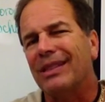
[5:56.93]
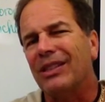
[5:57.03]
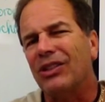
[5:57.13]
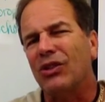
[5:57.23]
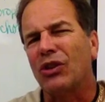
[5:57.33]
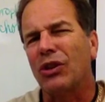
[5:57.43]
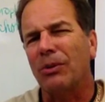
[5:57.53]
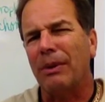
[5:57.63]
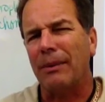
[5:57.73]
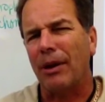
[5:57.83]
You could
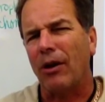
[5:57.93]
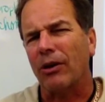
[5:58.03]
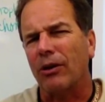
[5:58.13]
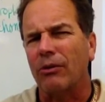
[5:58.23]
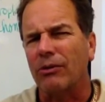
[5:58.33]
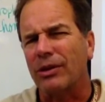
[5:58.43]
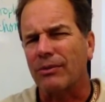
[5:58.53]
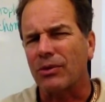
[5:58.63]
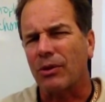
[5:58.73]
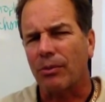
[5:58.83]
maybe argue some
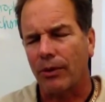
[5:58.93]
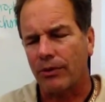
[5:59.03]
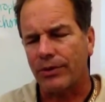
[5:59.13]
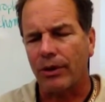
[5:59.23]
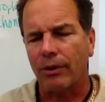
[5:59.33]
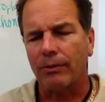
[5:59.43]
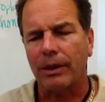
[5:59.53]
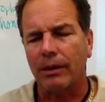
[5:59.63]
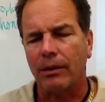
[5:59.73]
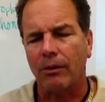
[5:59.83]
sort of protozoa,
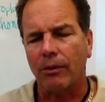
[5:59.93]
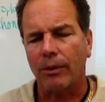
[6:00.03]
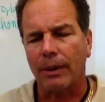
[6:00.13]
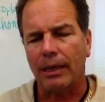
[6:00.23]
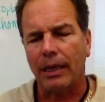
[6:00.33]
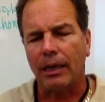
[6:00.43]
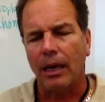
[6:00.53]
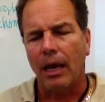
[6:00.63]
but don't worry about that.